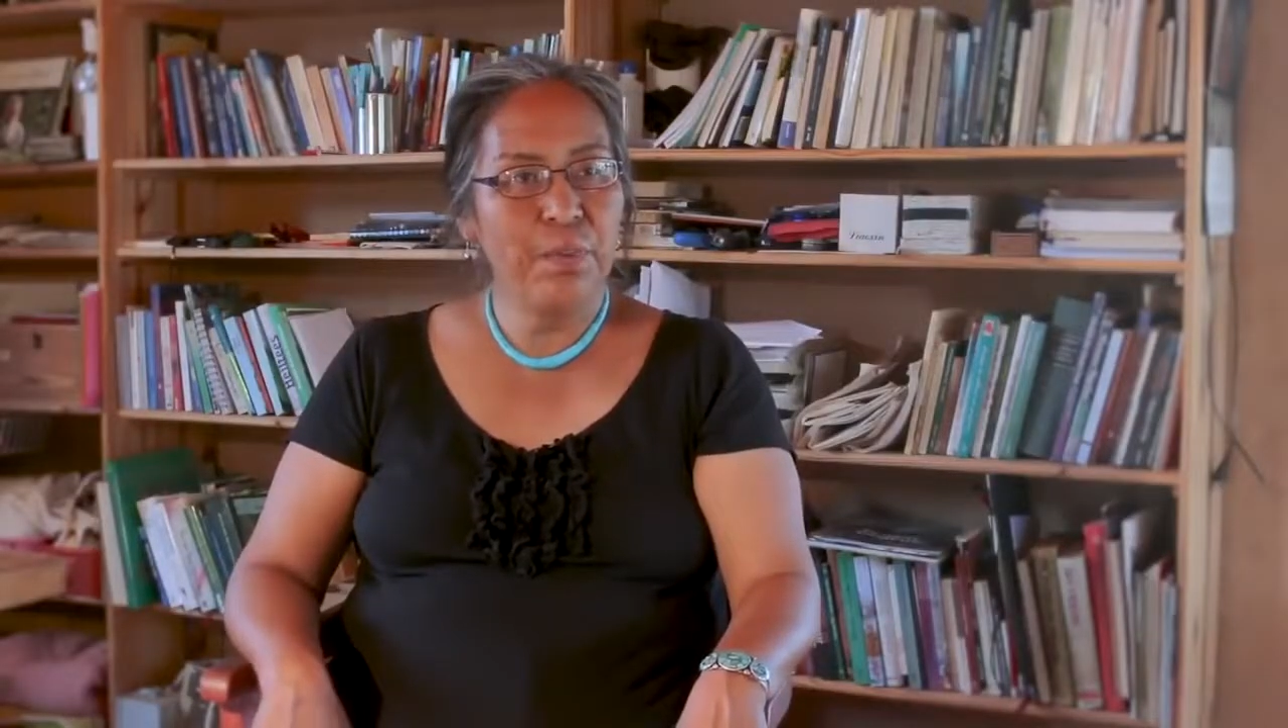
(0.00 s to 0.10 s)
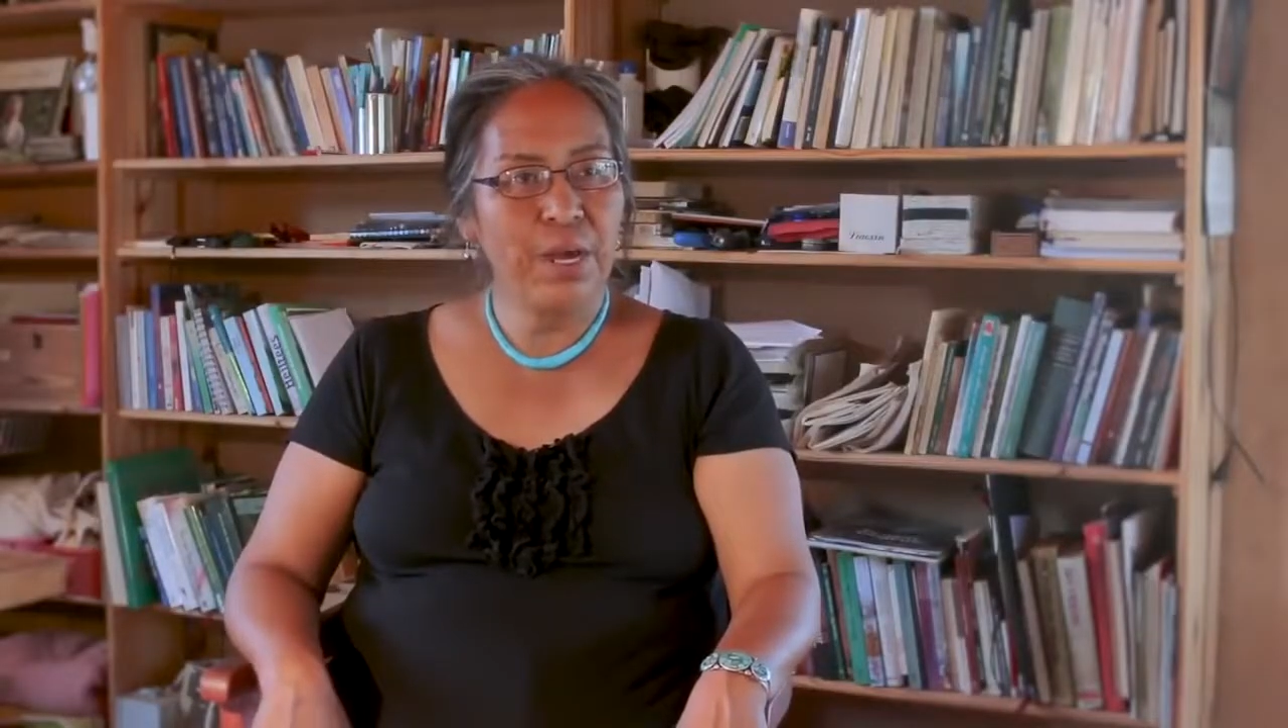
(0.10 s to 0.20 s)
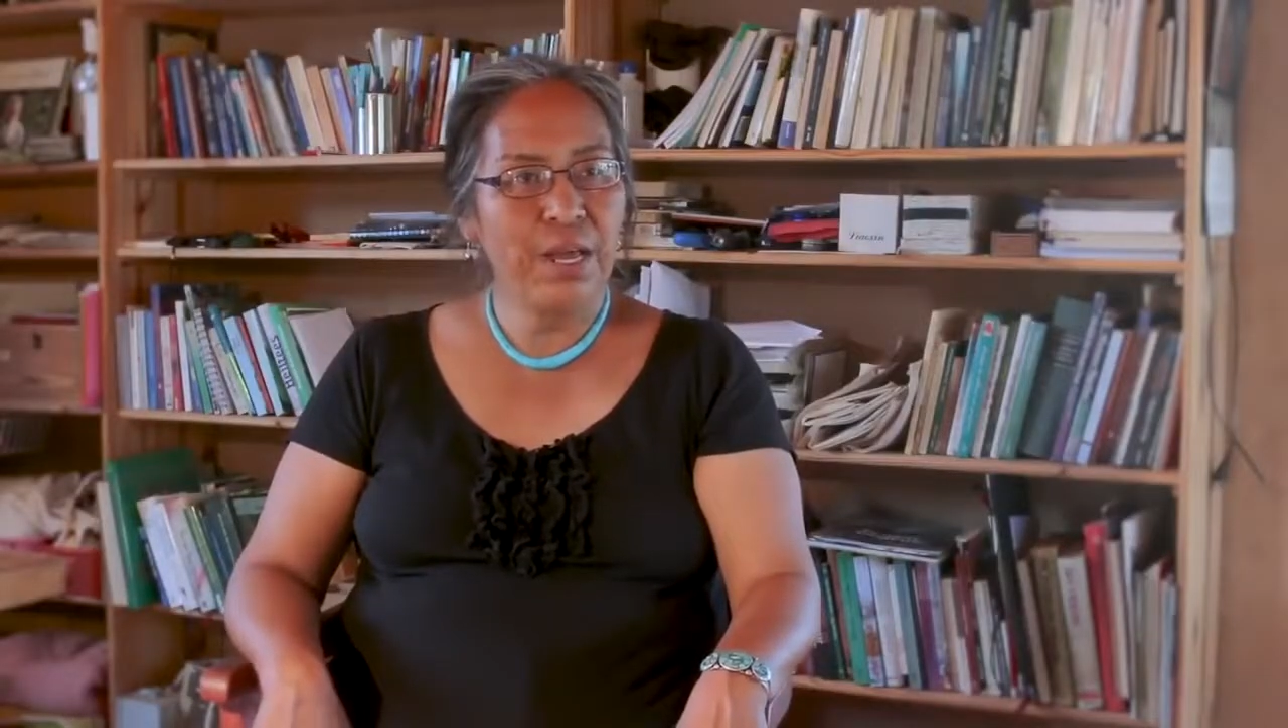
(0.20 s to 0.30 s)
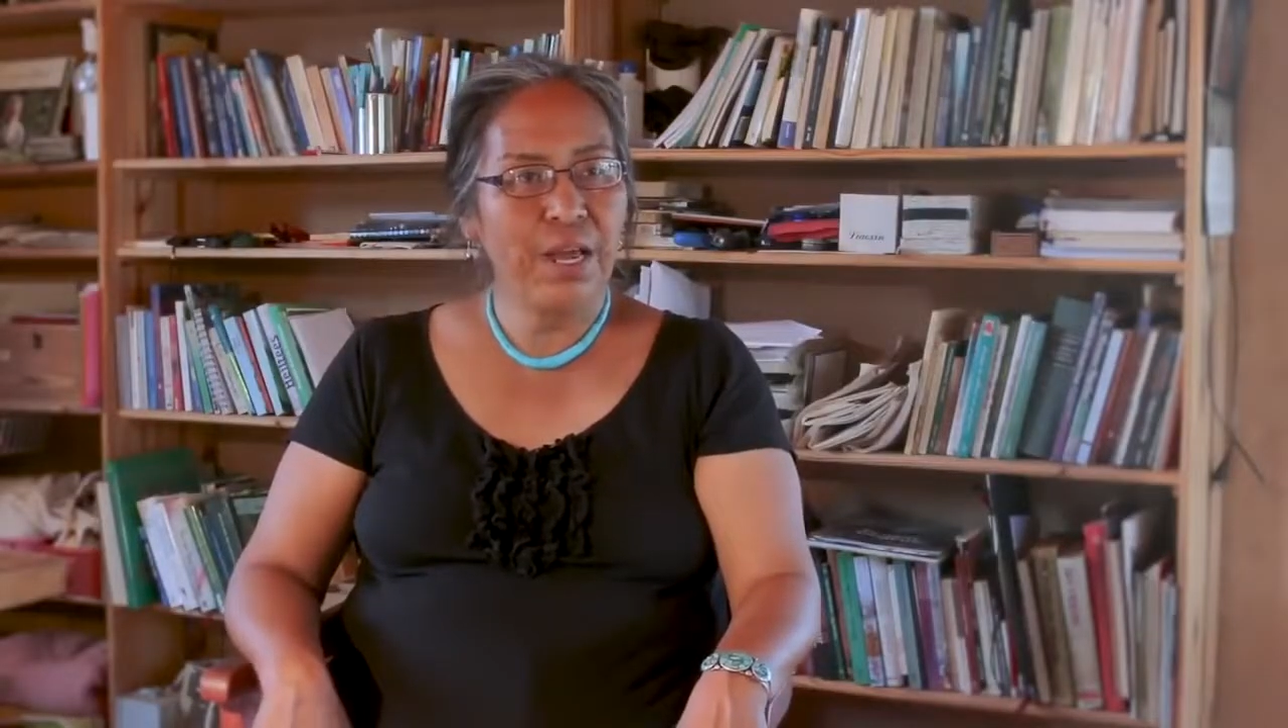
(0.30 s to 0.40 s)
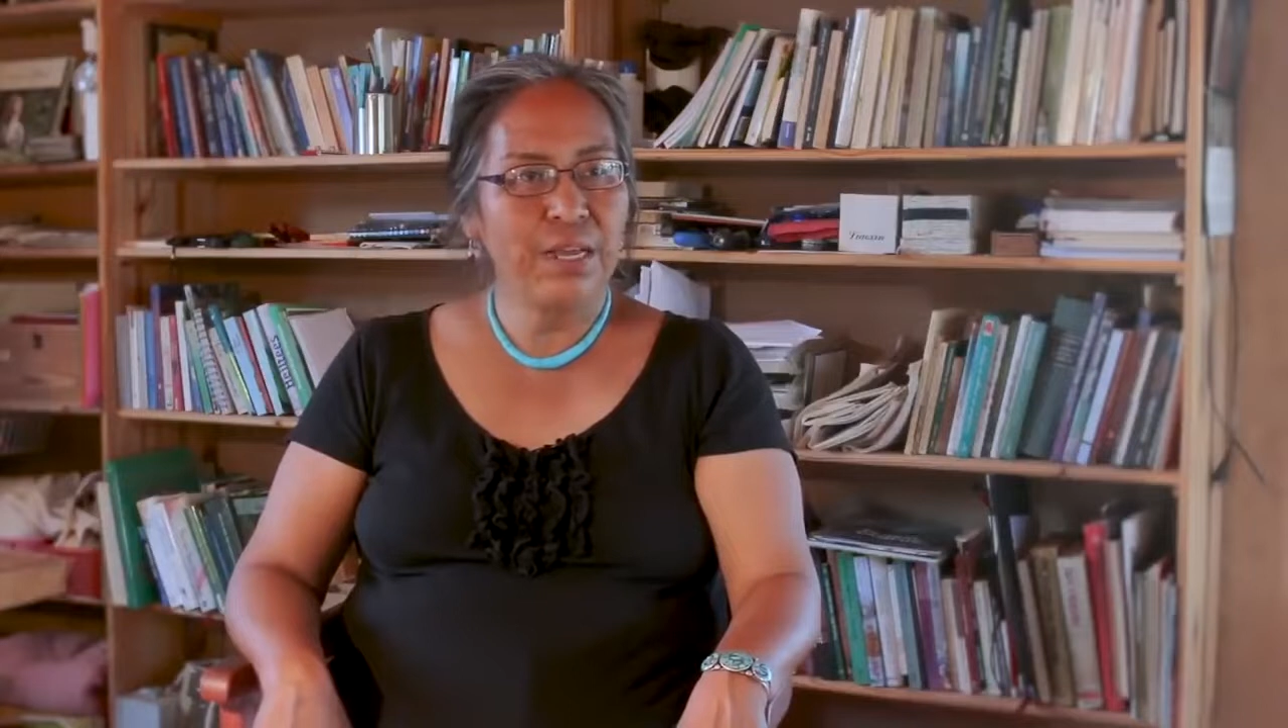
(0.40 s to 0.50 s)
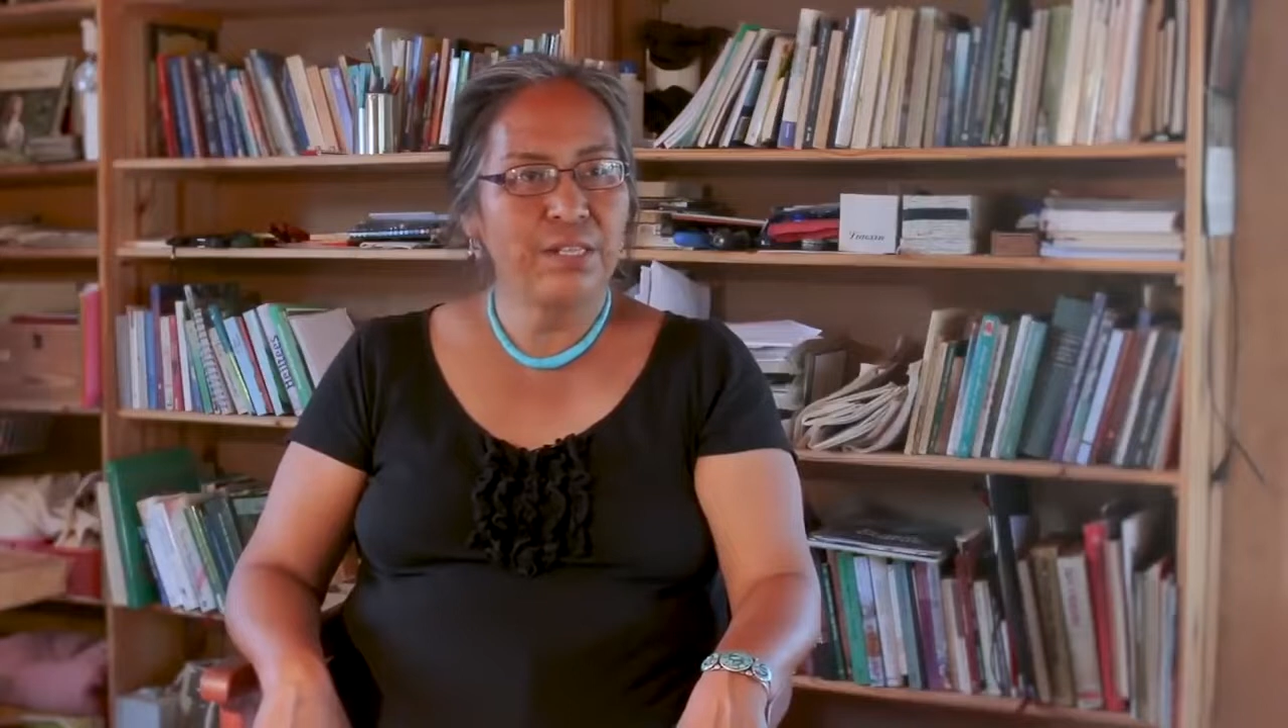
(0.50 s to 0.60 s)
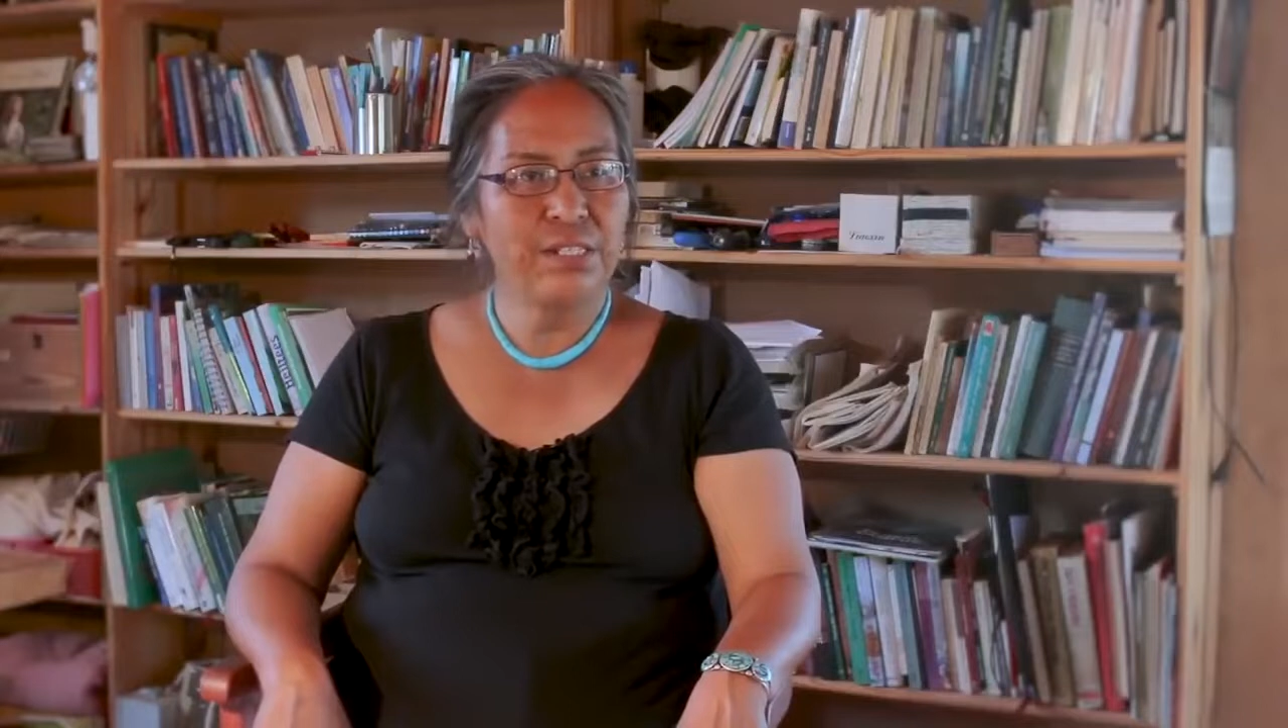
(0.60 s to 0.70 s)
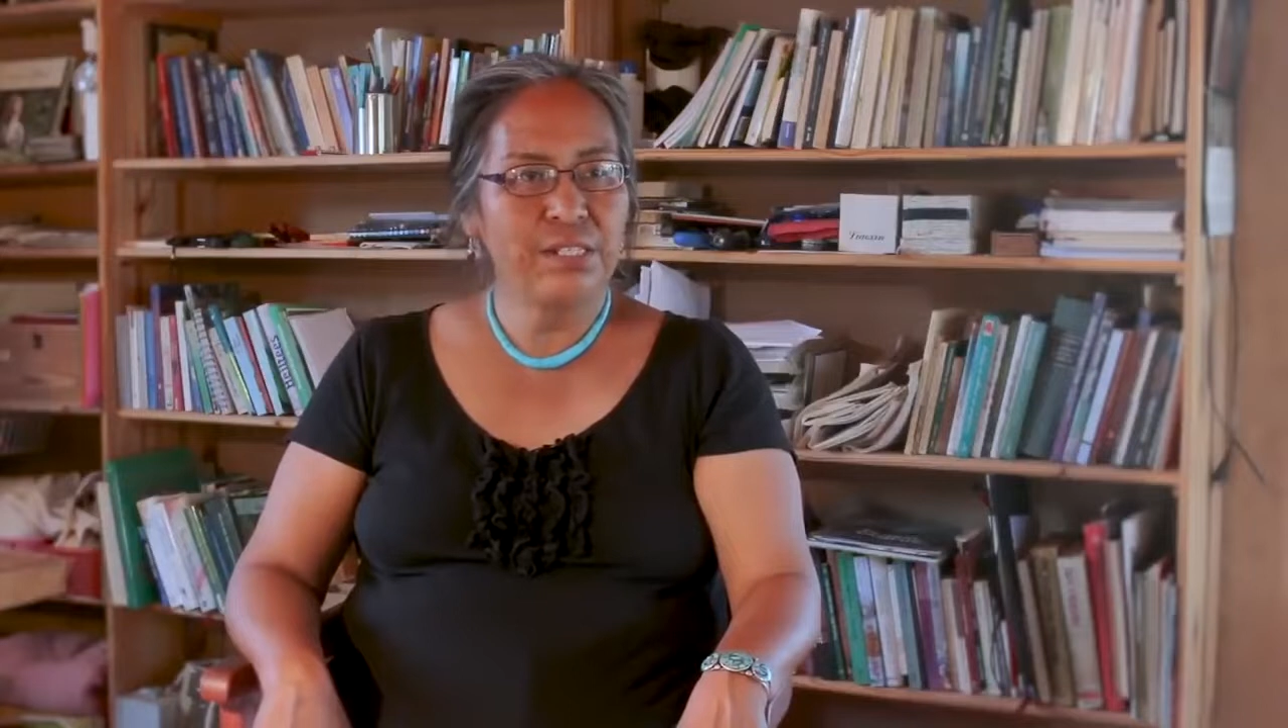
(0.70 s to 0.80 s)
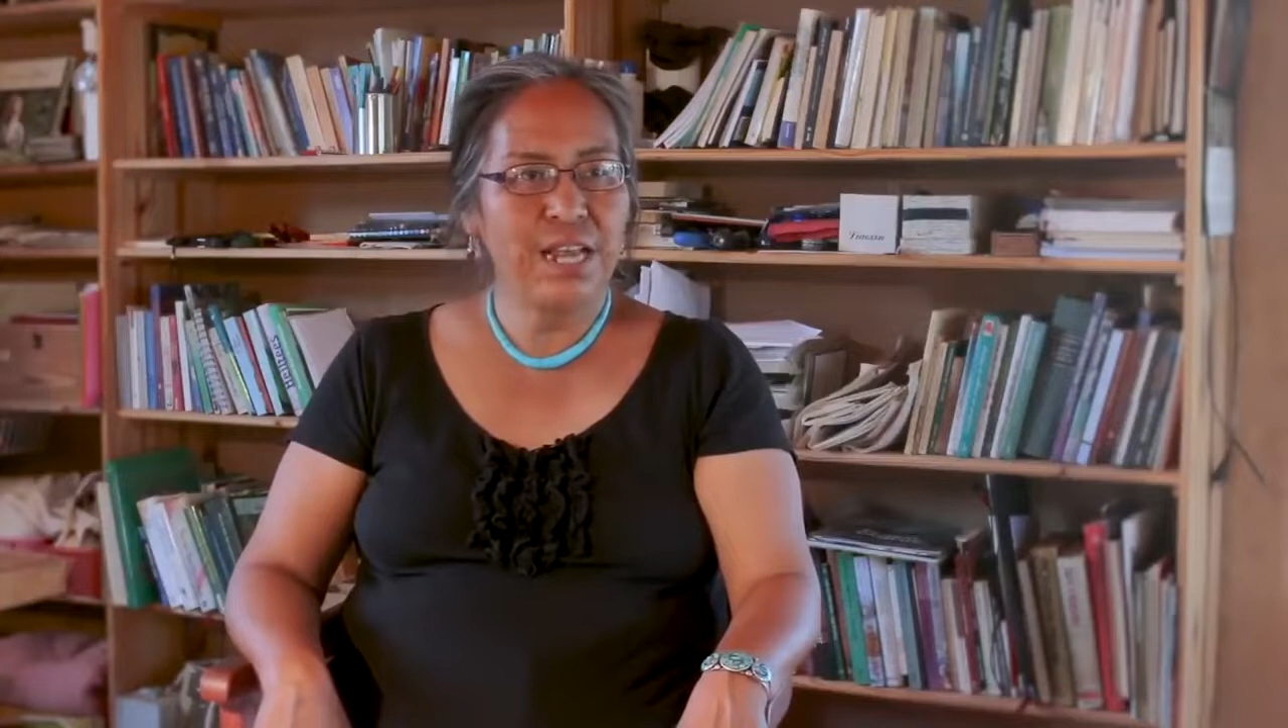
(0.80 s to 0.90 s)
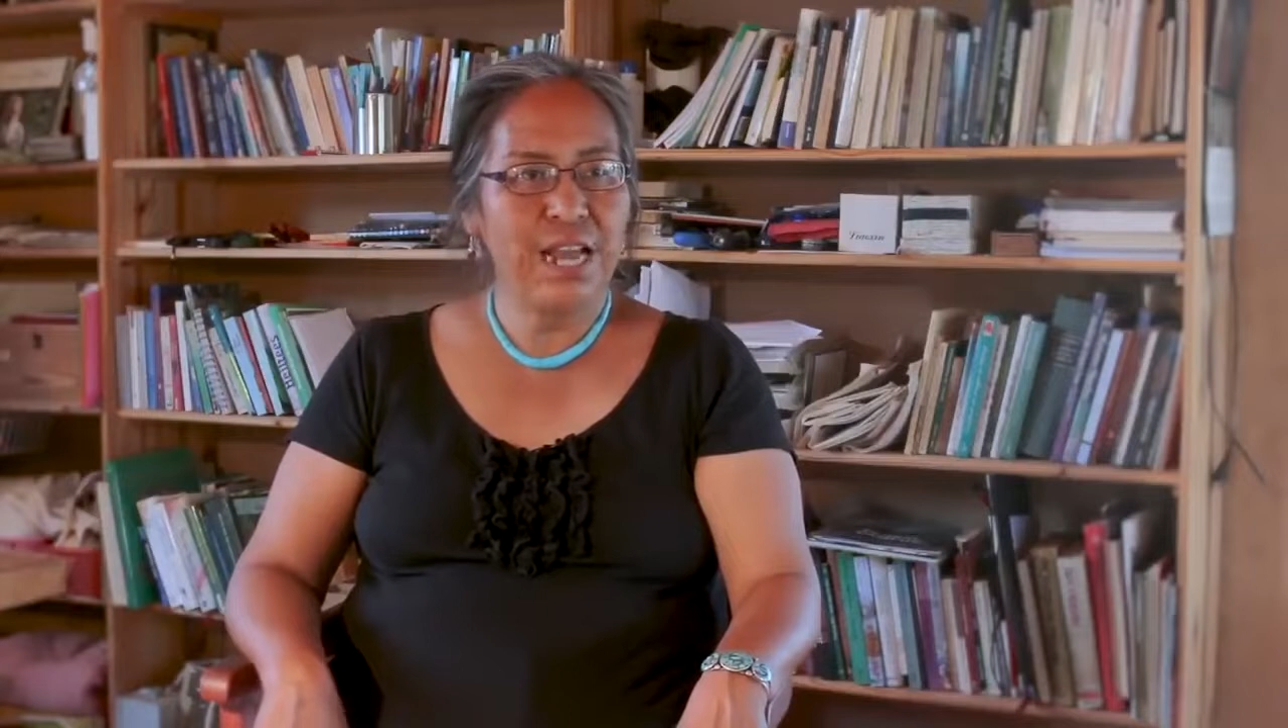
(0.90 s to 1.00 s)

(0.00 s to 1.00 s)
but I just